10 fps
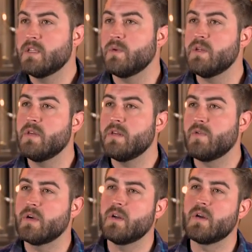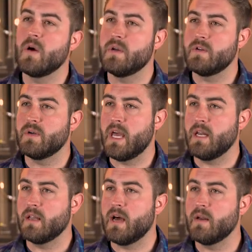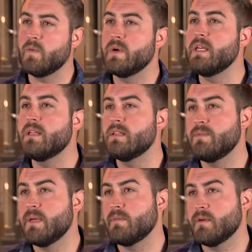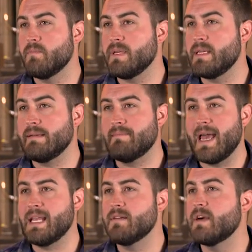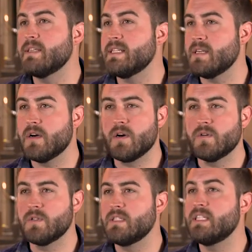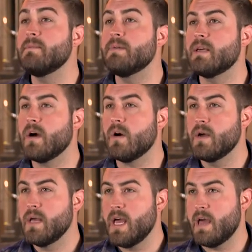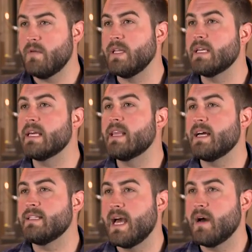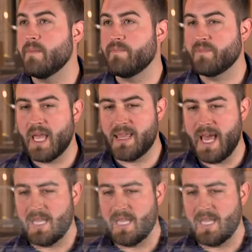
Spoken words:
So we knew that if we were going to go into a canning line, we needed to be able to beat any of our DOs, TPO, and really get that down. And